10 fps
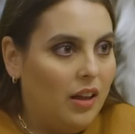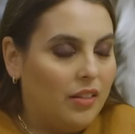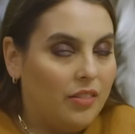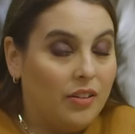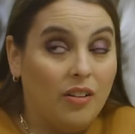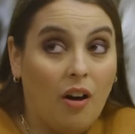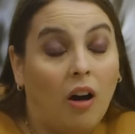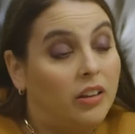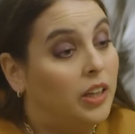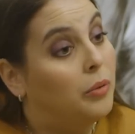the
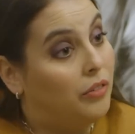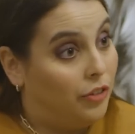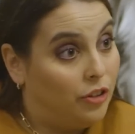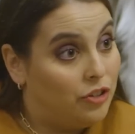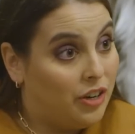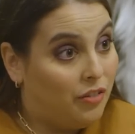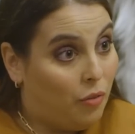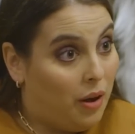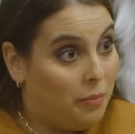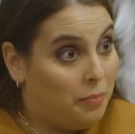Hollywood version of
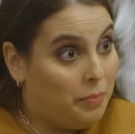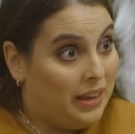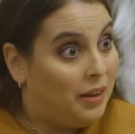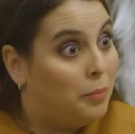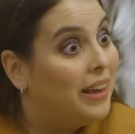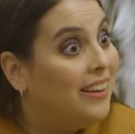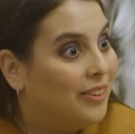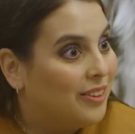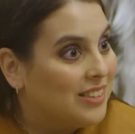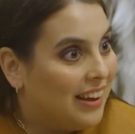what being big
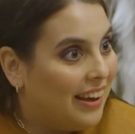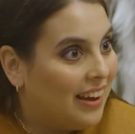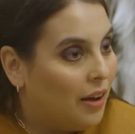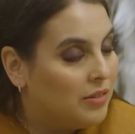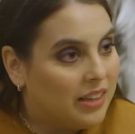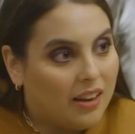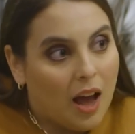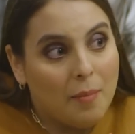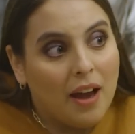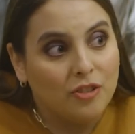looks like. I was like,
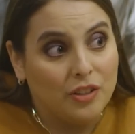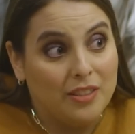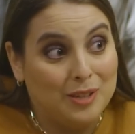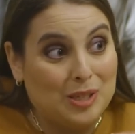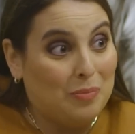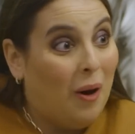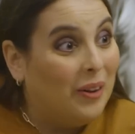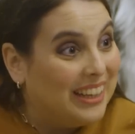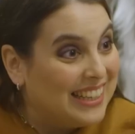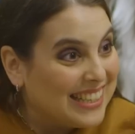I'm actually the
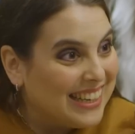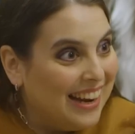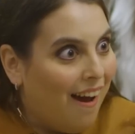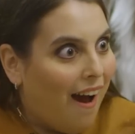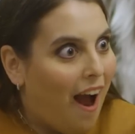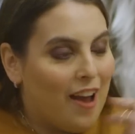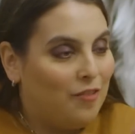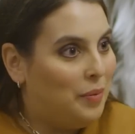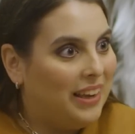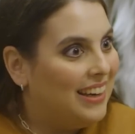smallest
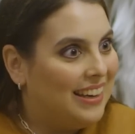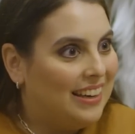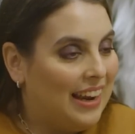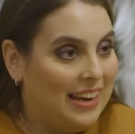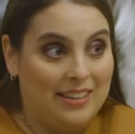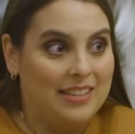I've been in